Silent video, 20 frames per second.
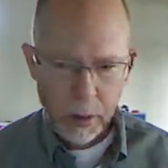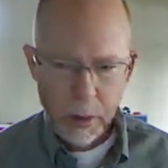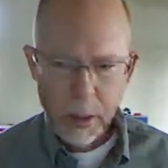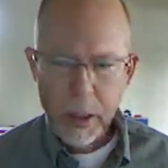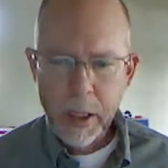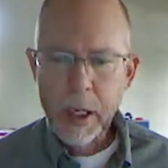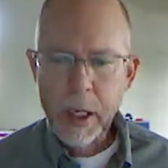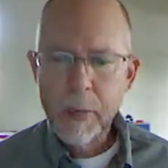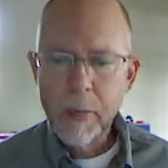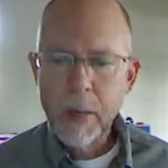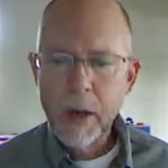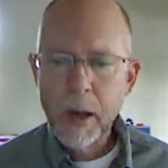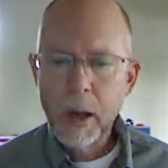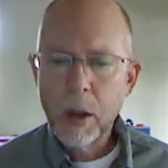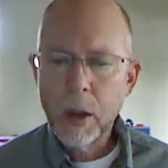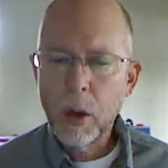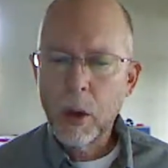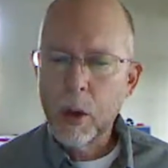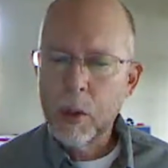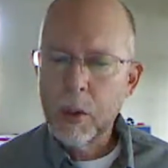
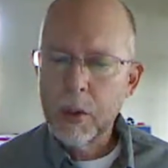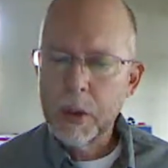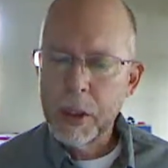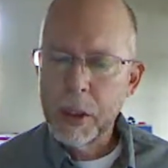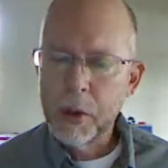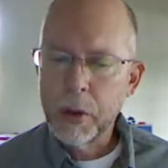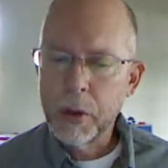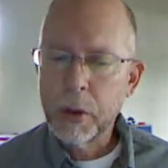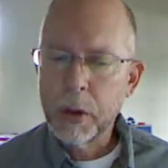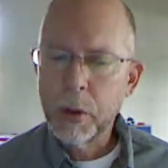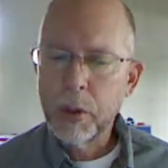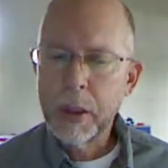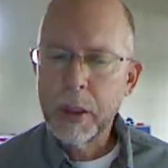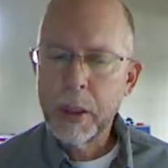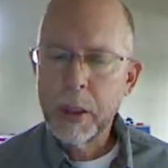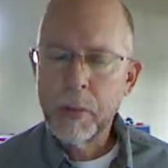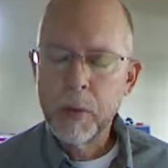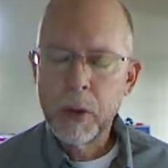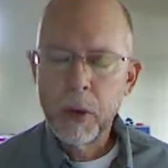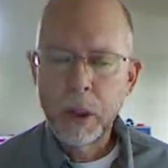Email only. You can only
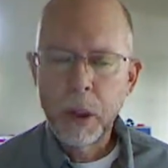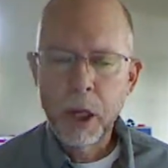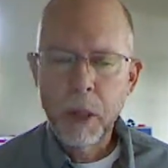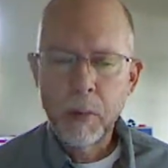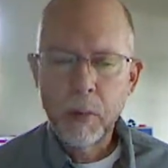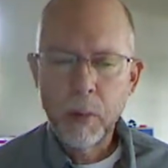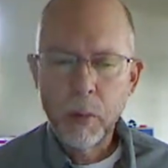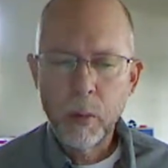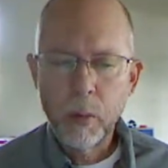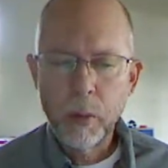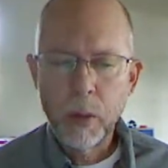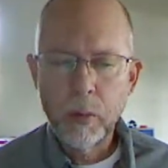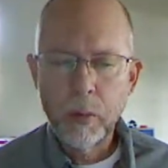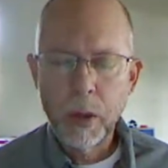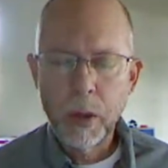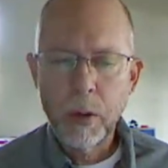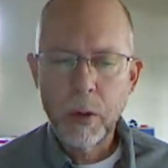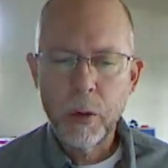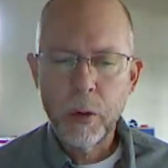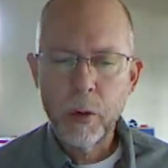communicate with
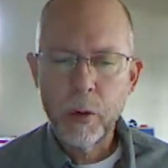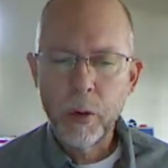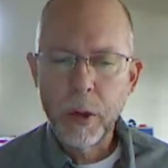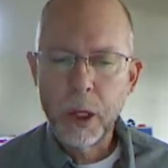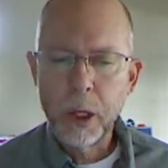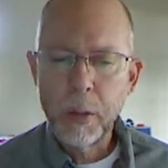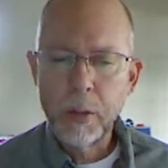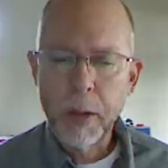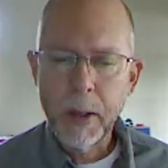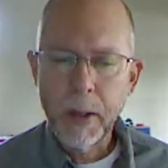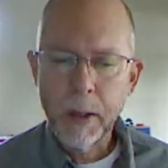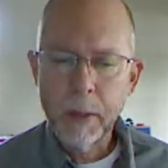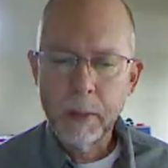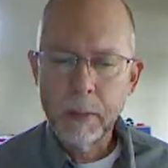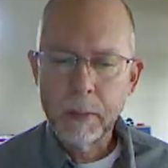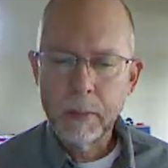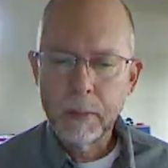me through email.